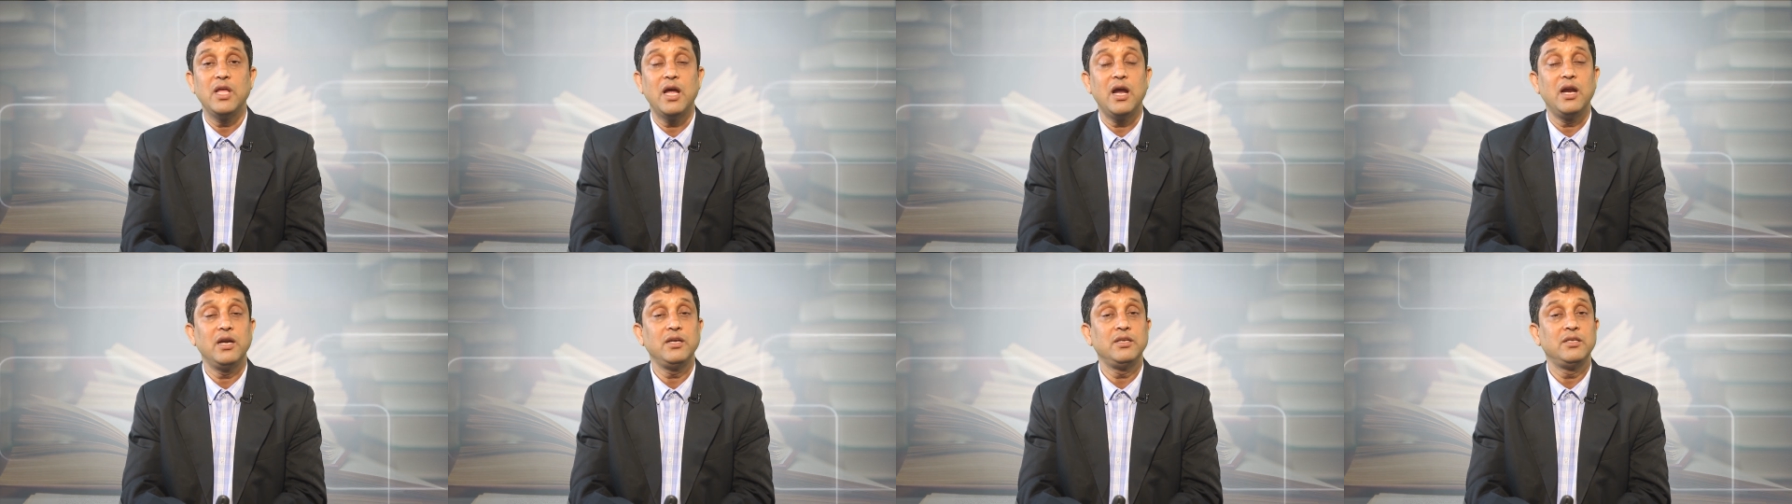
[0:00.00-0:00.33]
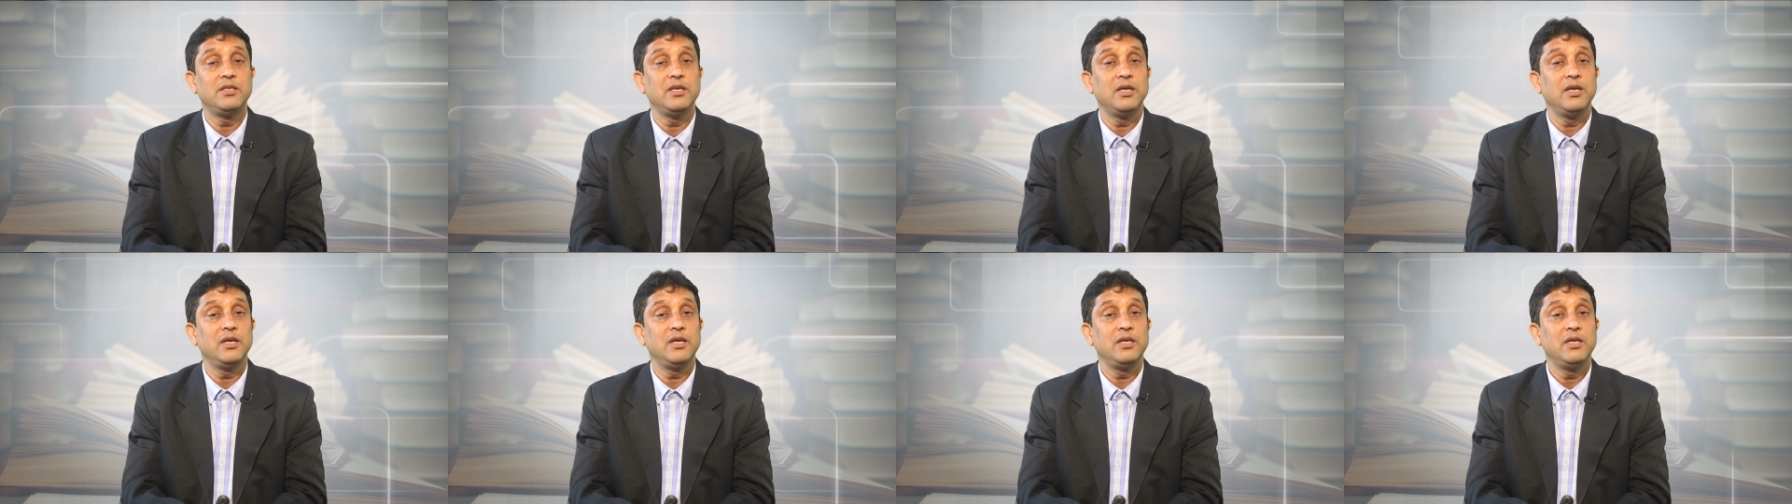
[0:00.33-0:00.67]
that
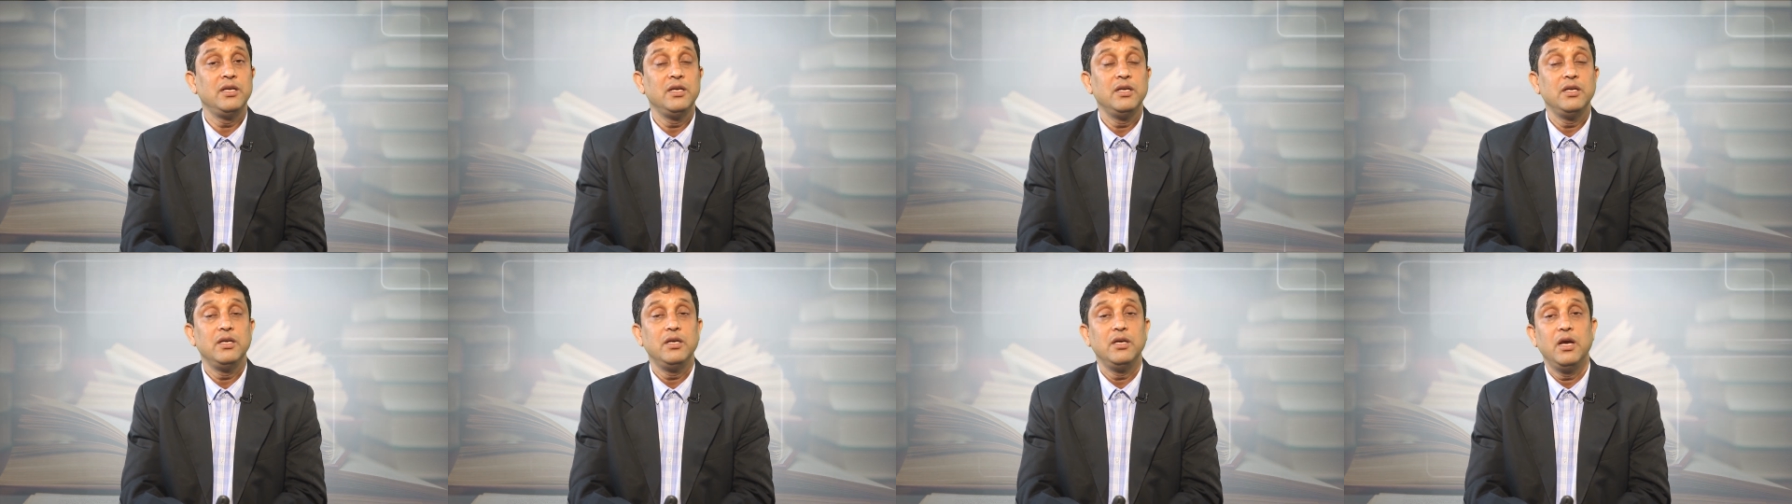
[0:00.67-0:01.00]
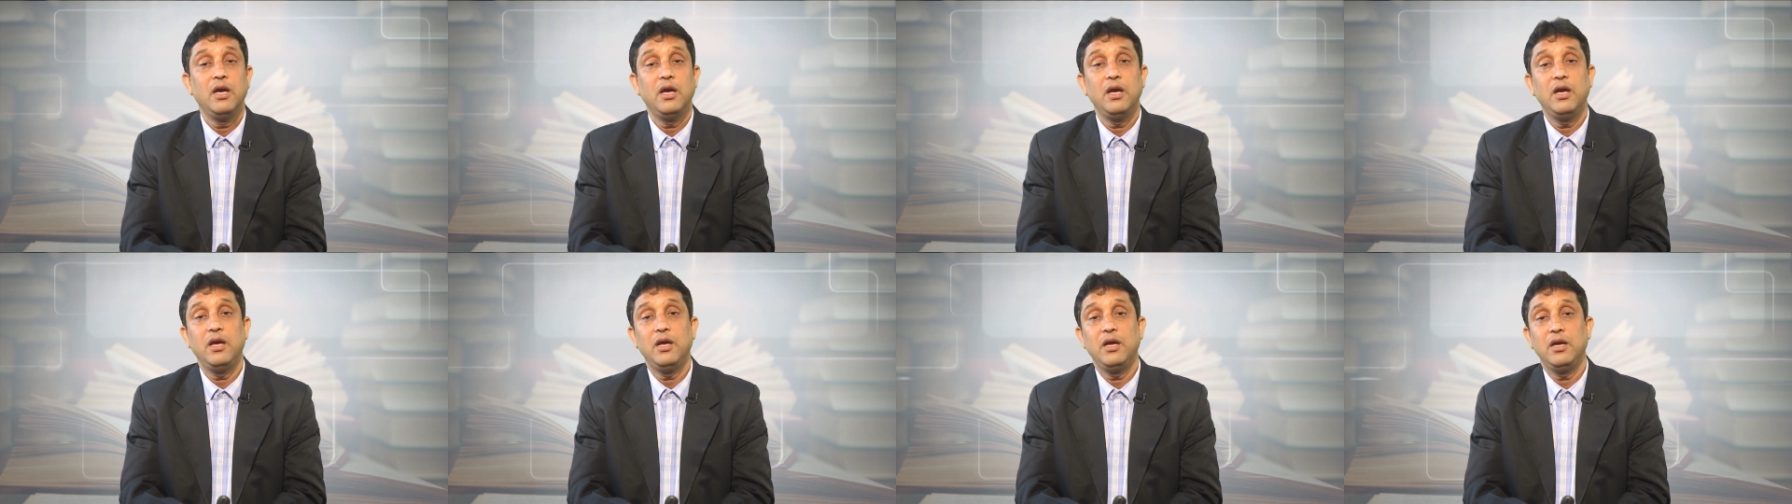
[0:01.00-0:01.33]

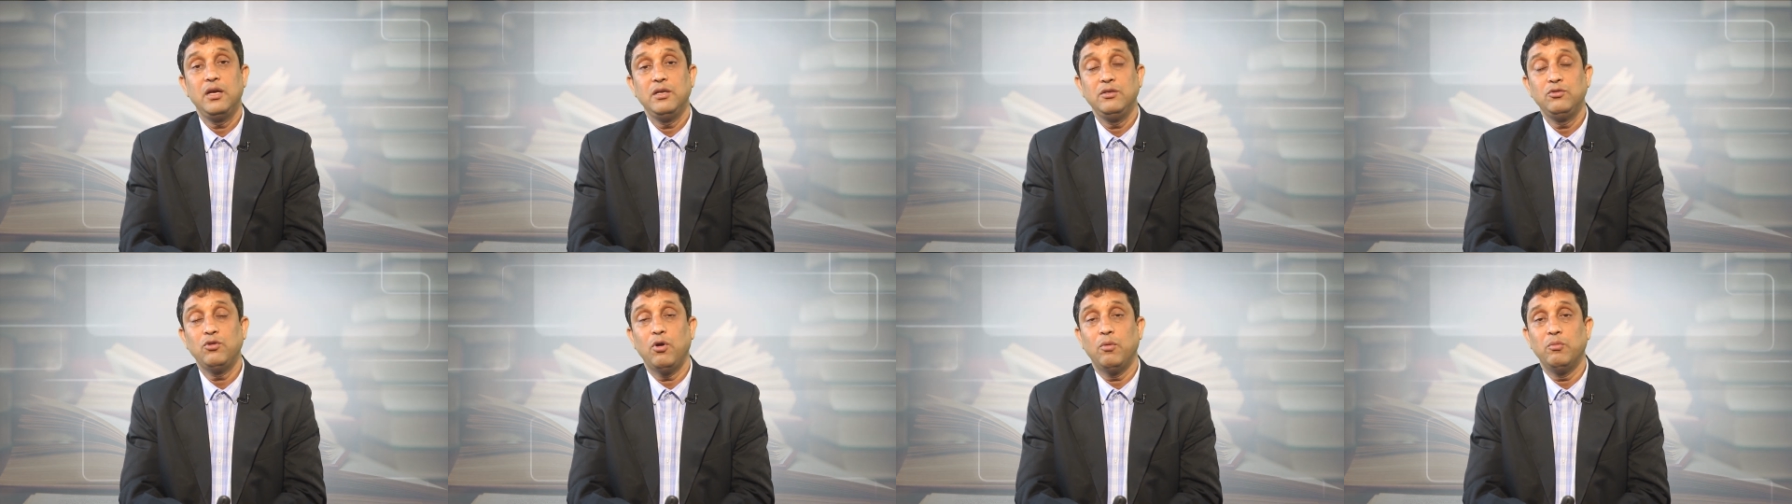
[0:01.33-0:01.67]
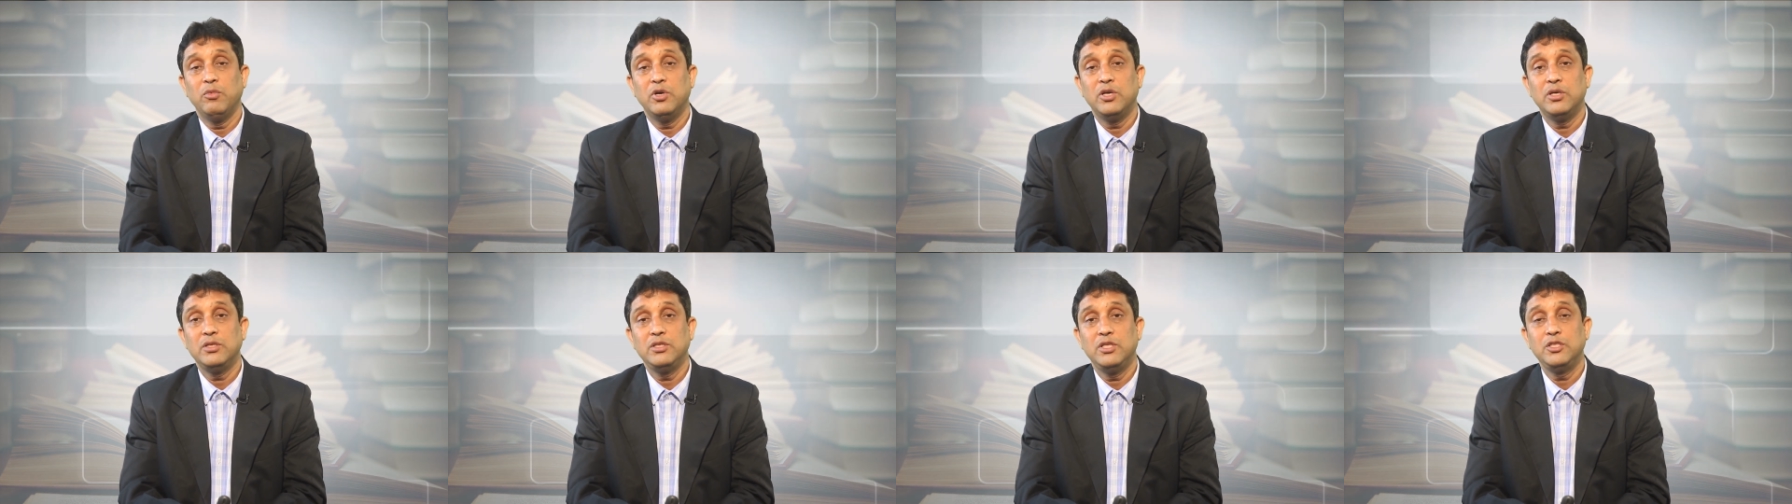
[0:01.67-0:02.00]

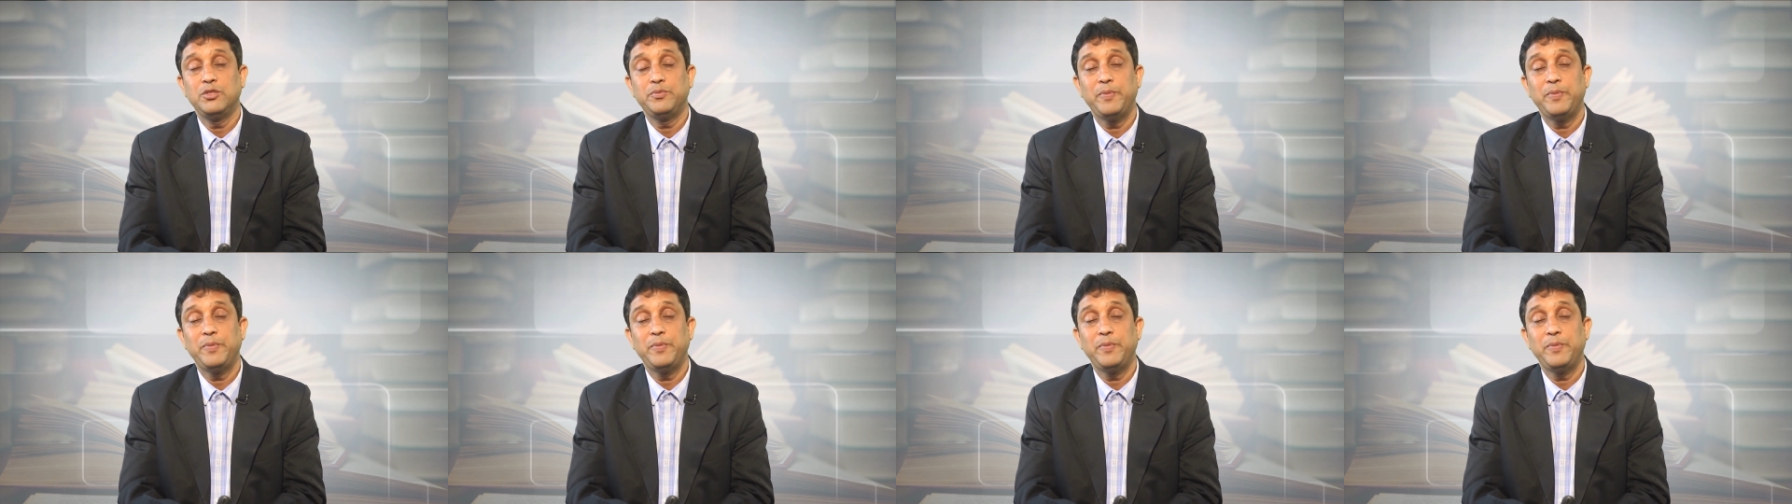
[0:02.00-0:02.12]
the